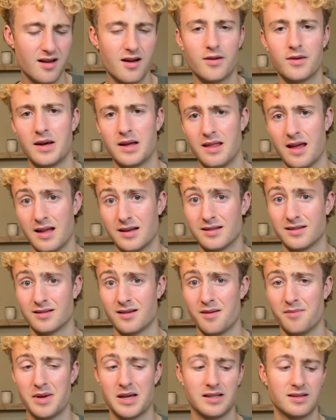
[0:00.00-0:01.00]
Okay, that does
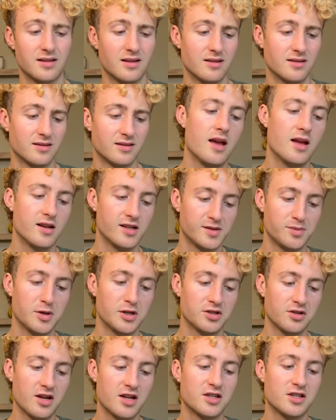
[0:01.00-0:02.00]
not make sense. In a
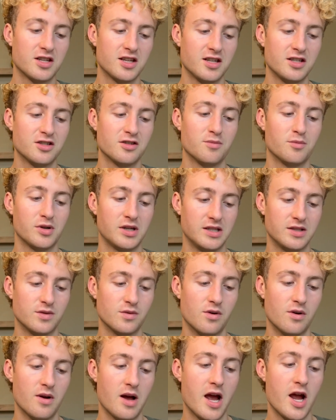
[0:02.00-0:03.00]
special education
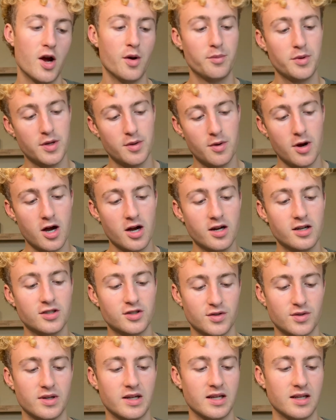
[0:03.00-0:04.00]
preschool, I hope you are
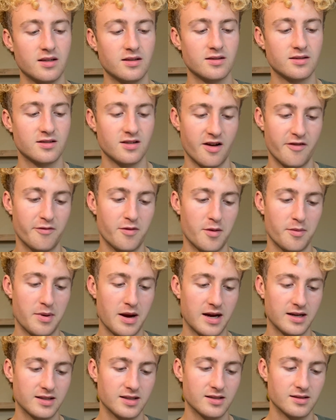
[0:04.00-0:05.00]
enjoying softball
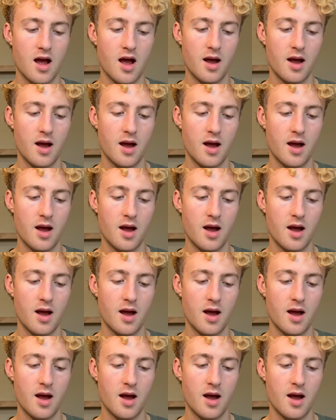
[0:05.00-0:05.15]
practice.